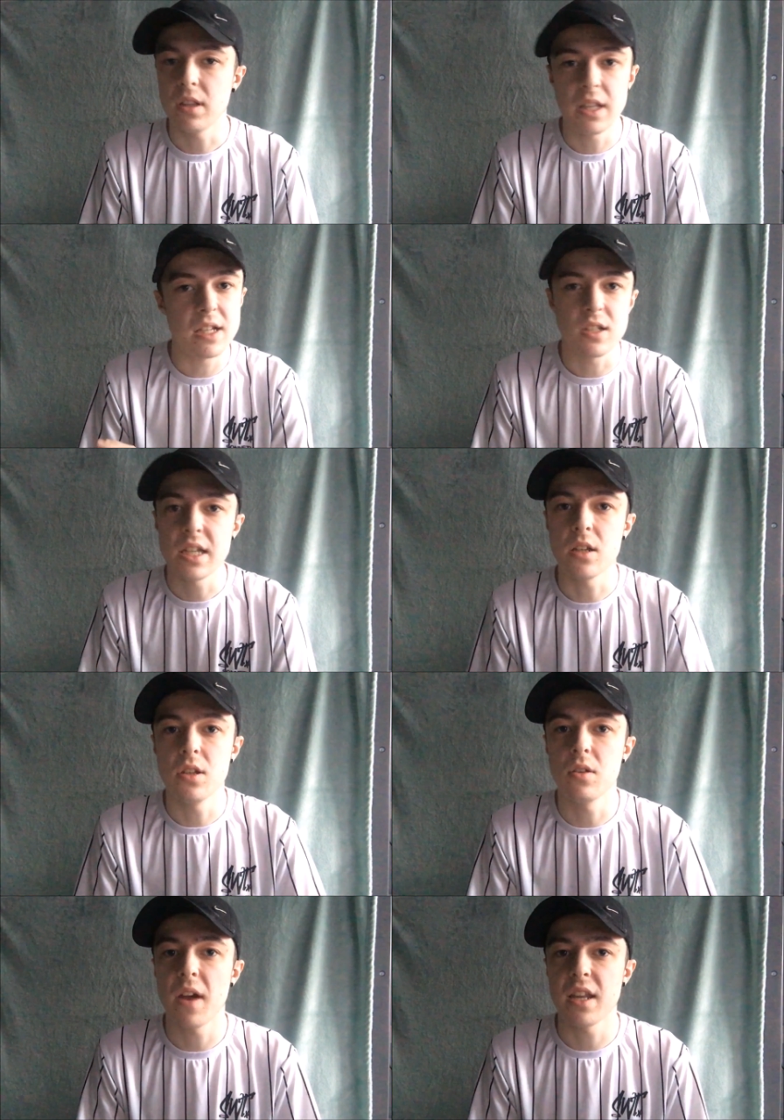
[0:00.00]
literally
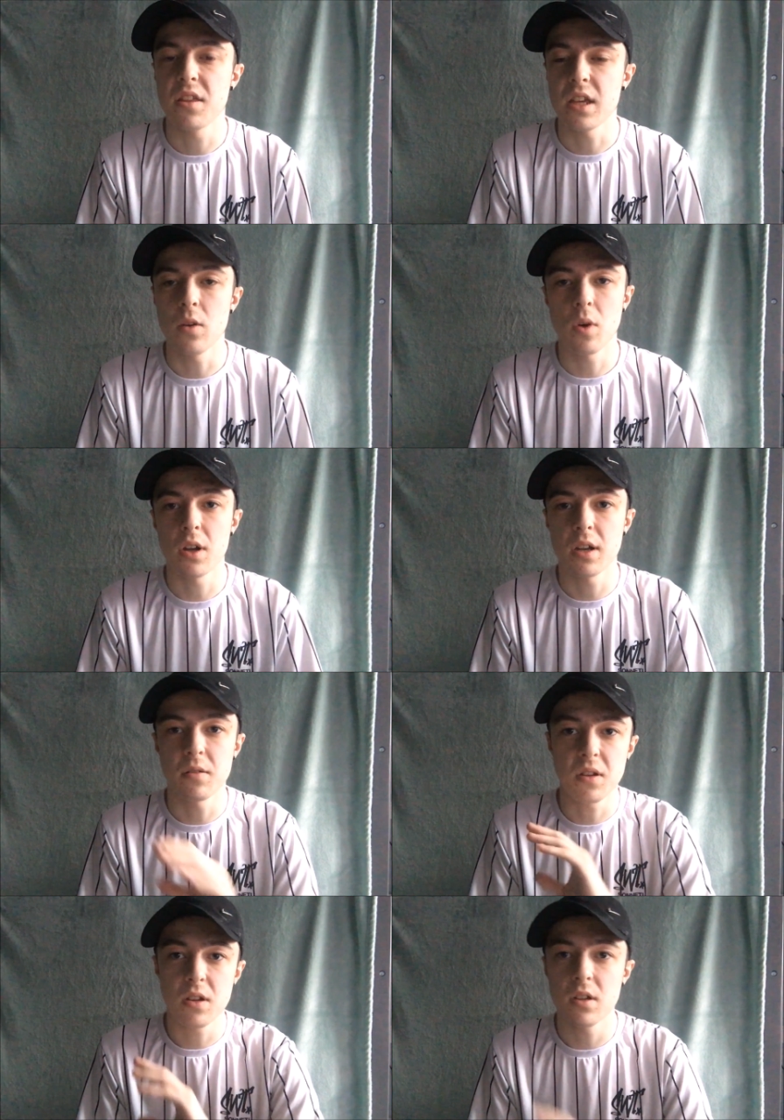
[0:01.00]
can do anything you want
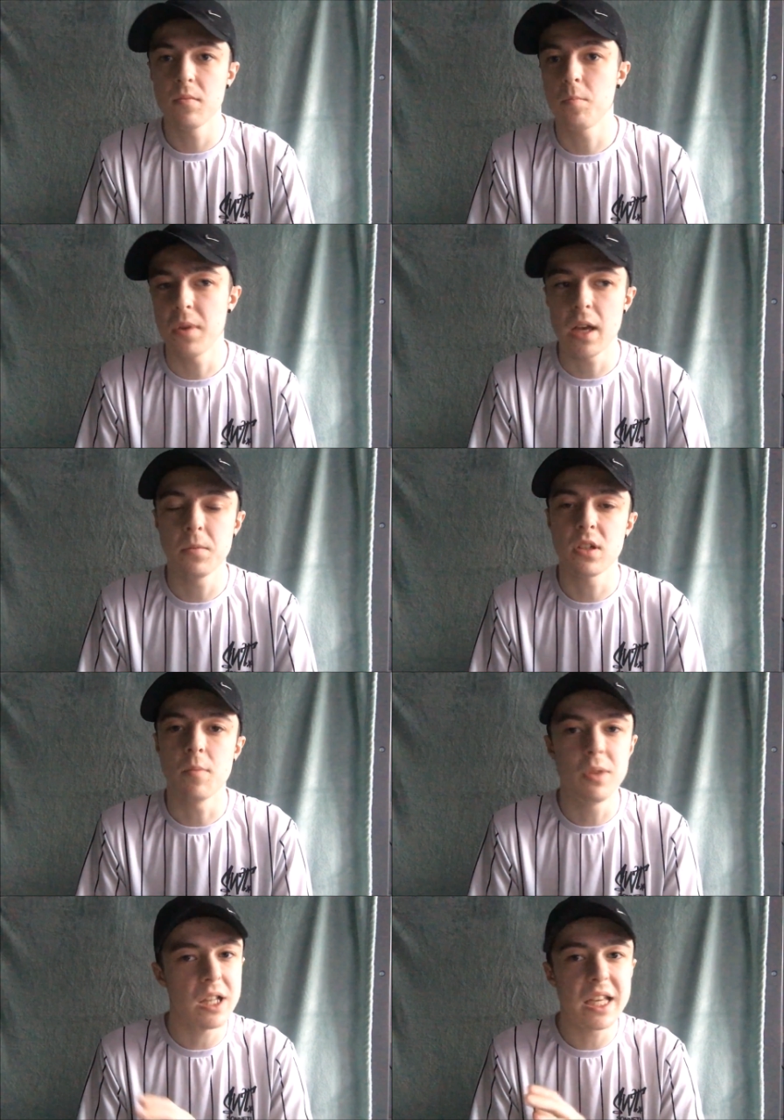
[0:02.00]
and be able to
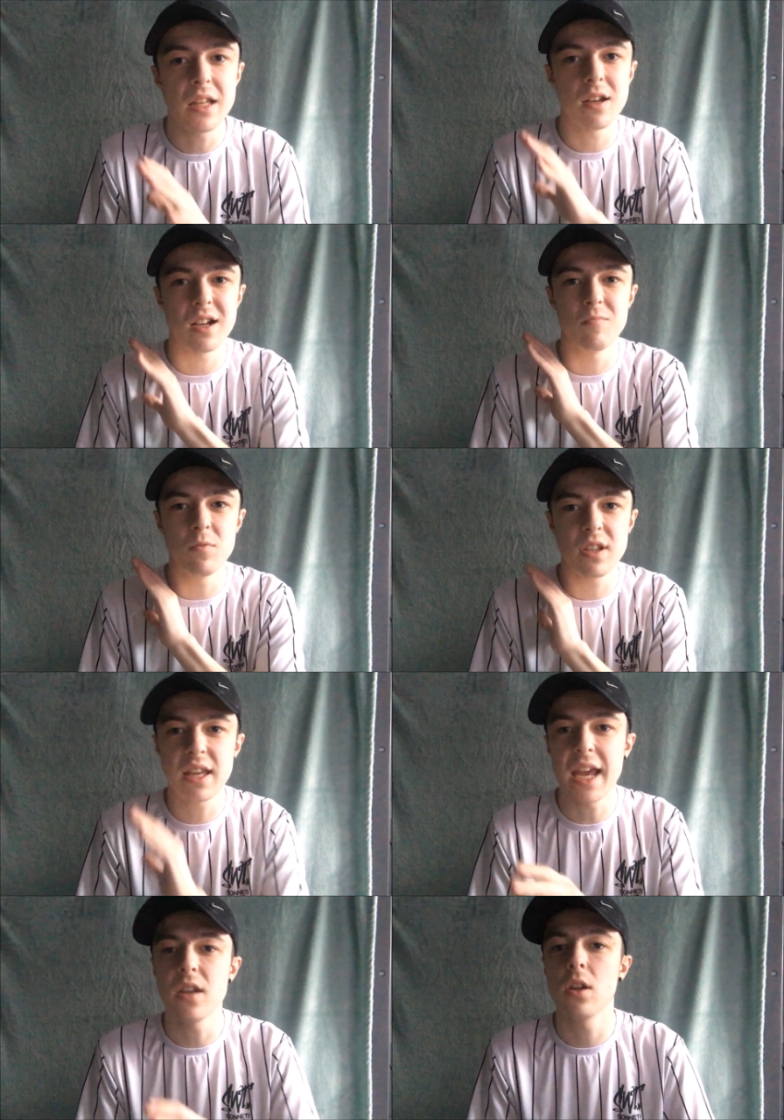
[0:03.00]
complete and
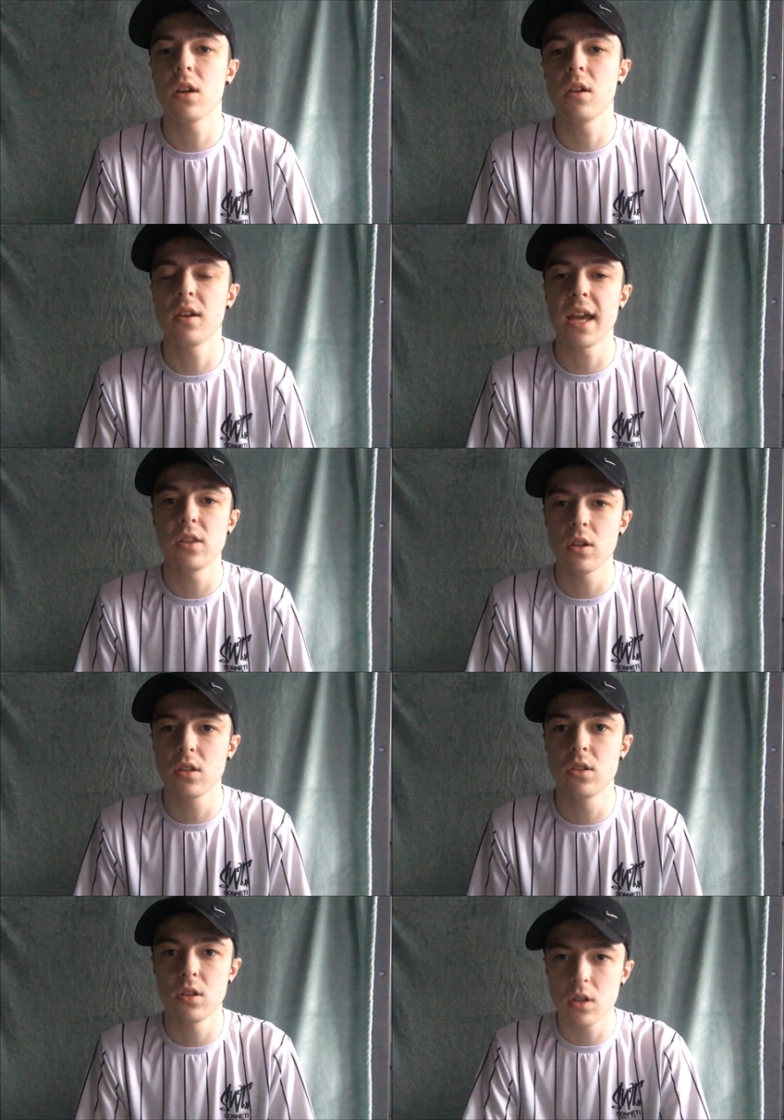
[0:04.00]
gain the, get the
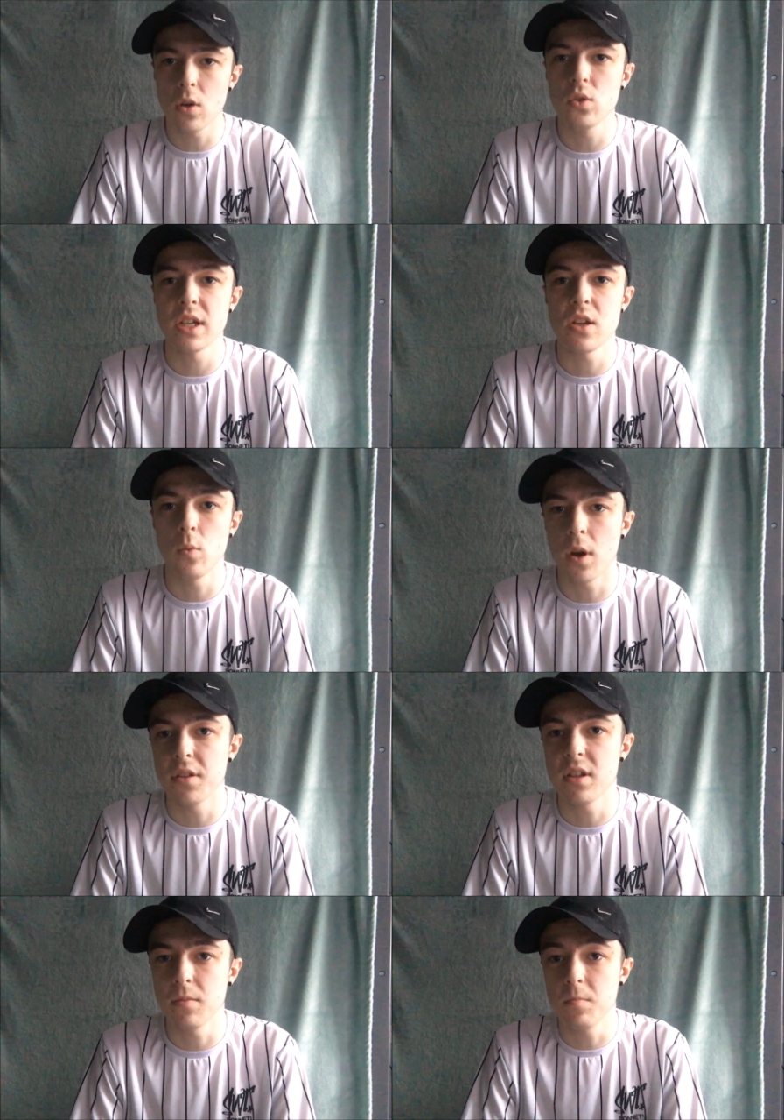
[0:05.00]
to the goals that you
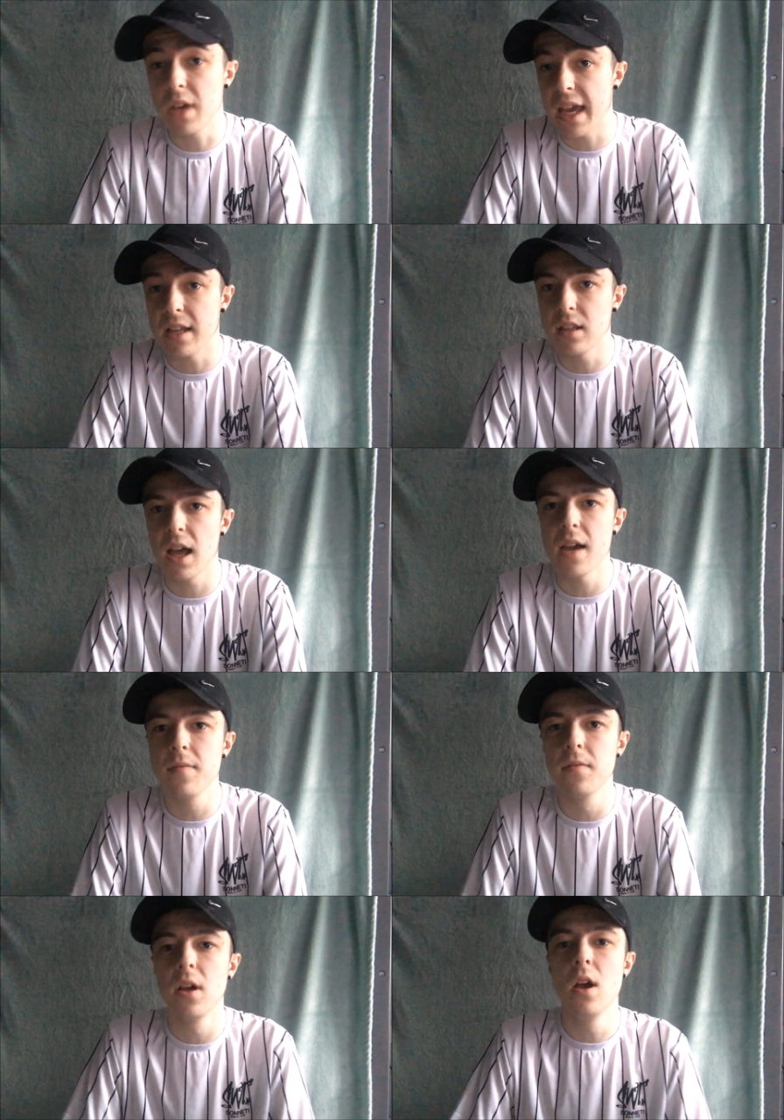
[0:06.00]
want to gain in
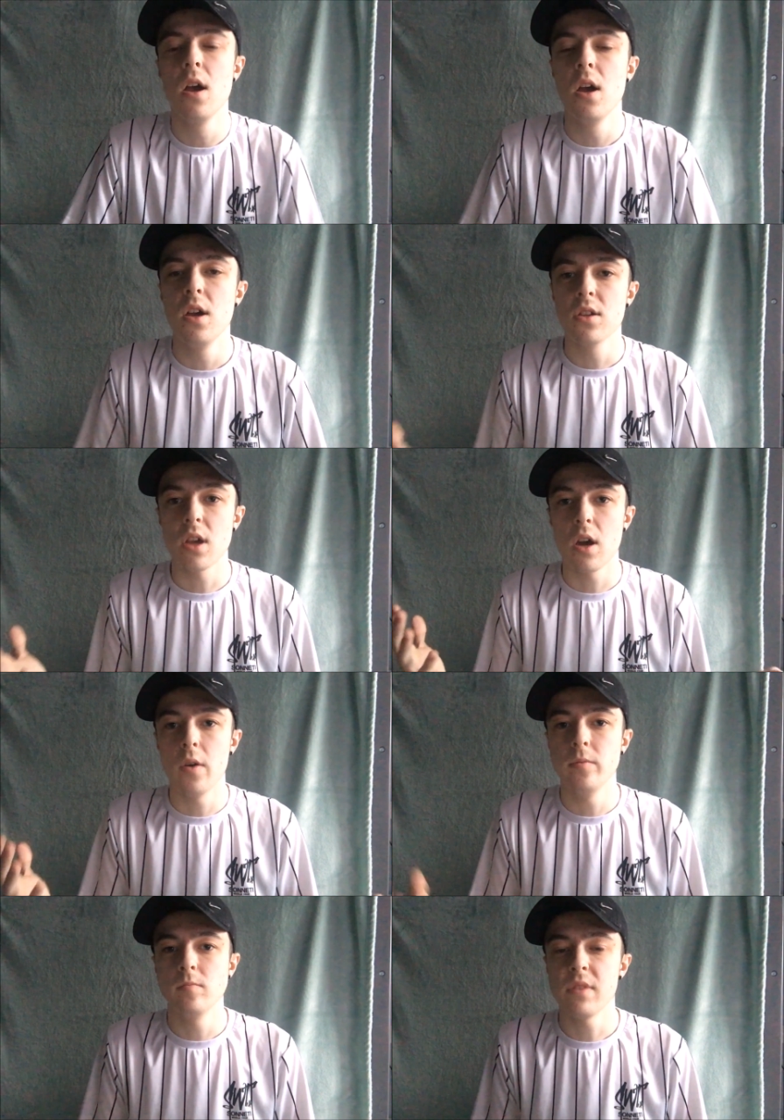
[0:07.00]
life.
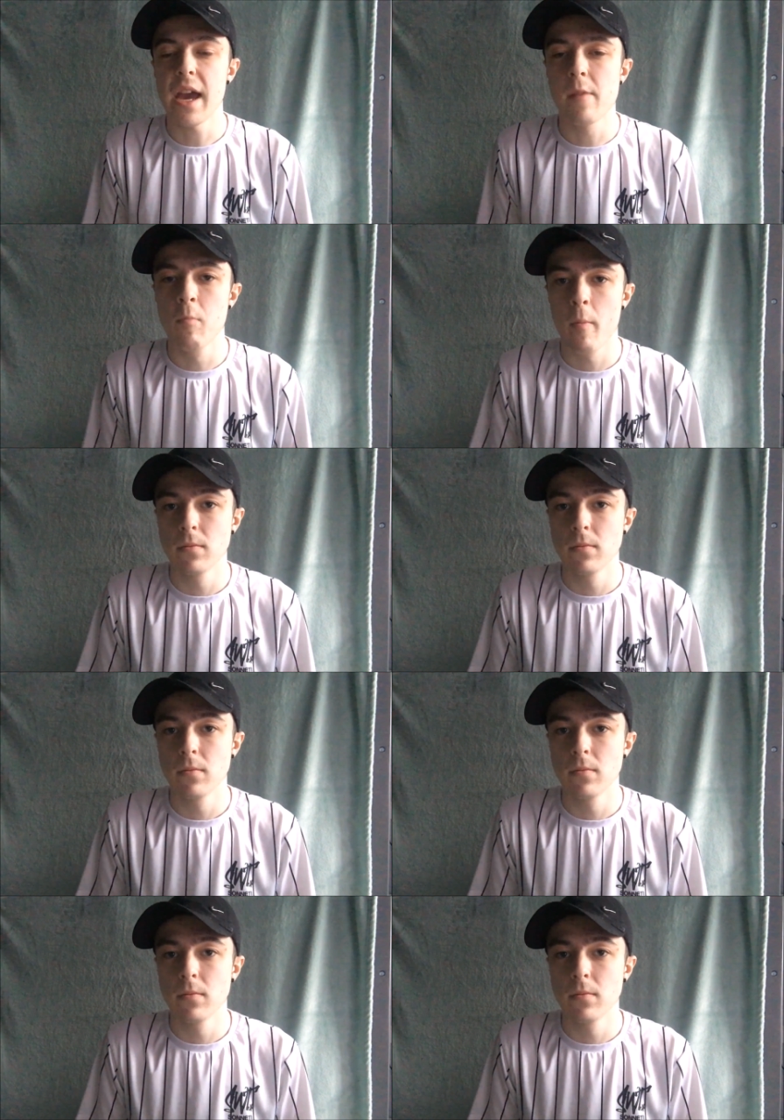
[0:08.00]
So yeah,